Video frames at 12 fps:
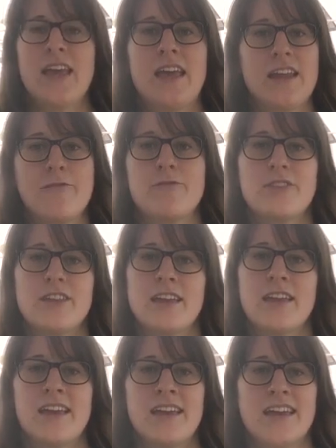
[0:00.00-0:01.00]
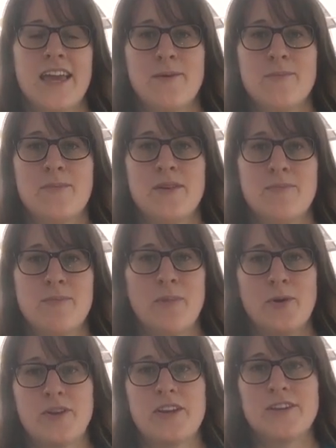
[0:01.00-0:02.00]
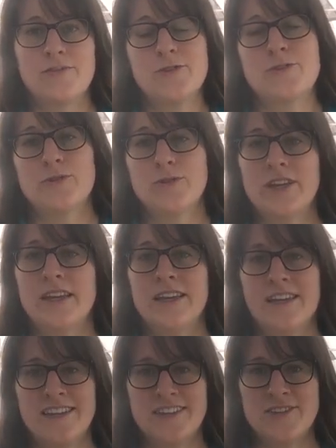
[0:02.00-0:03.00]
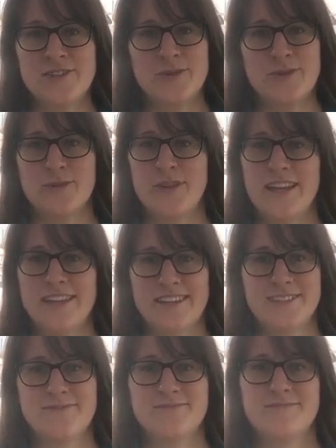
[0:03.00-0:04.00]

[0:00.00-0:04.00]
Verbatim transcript: and everything can be put individually so you like it.